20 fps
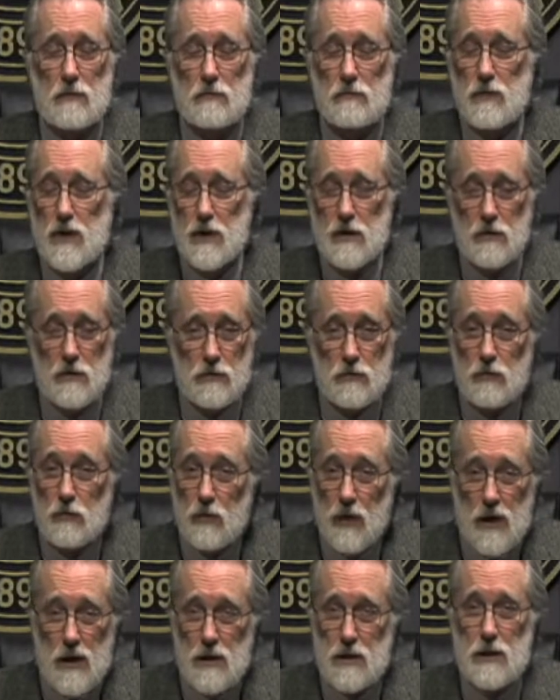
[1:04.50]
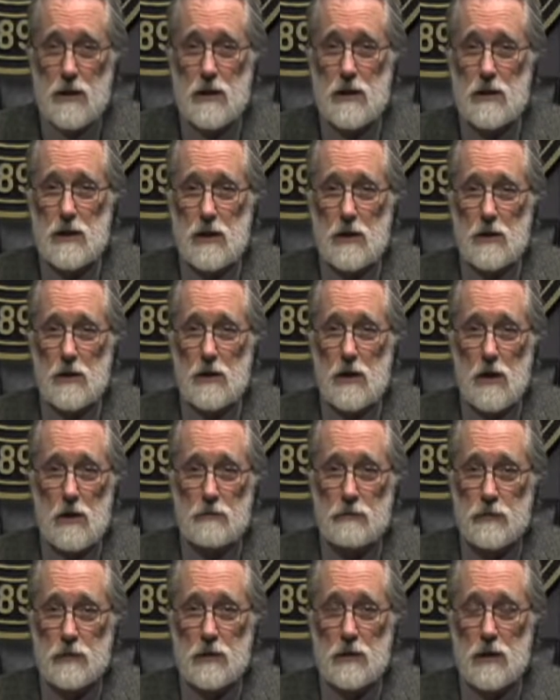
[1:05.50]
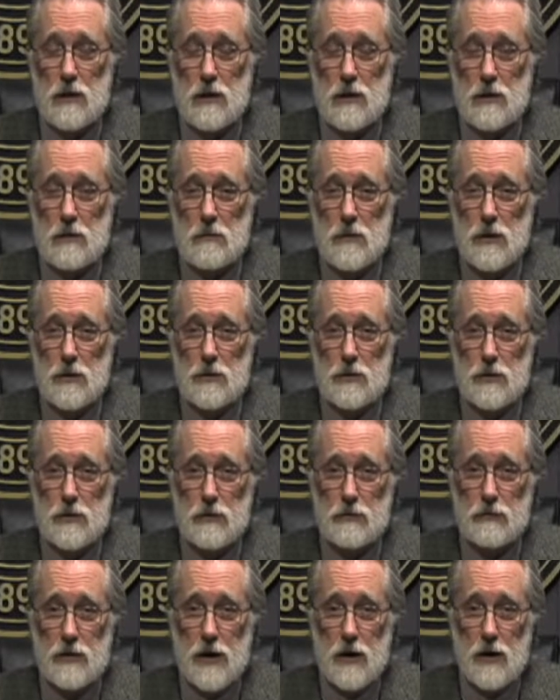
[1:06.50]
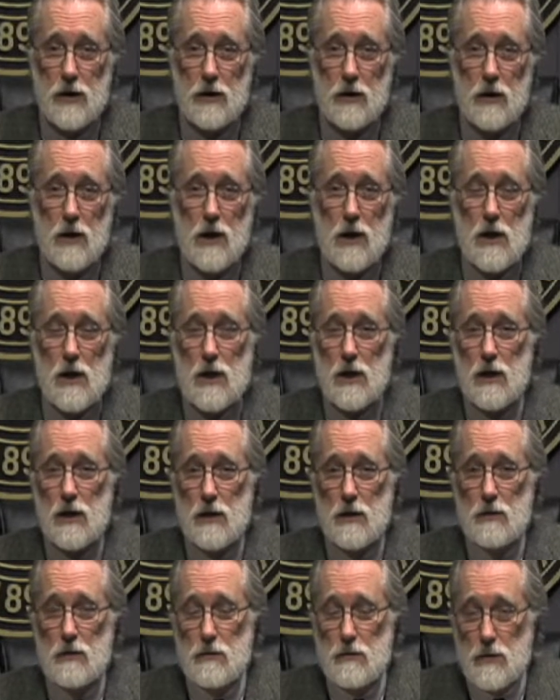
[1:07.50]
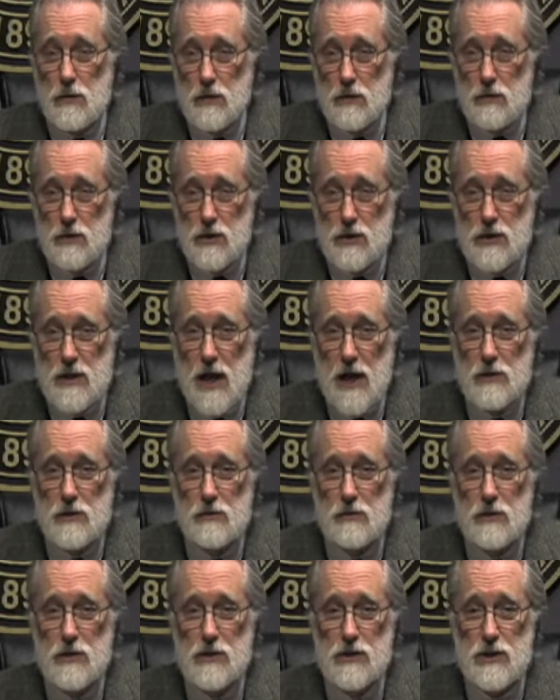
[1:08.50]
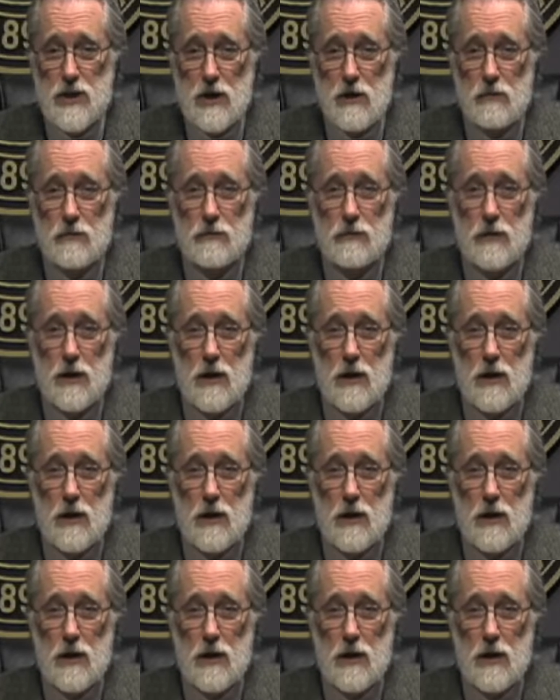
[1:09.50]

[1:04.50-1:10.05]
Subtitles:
in great detail often a duty of care. The statute itself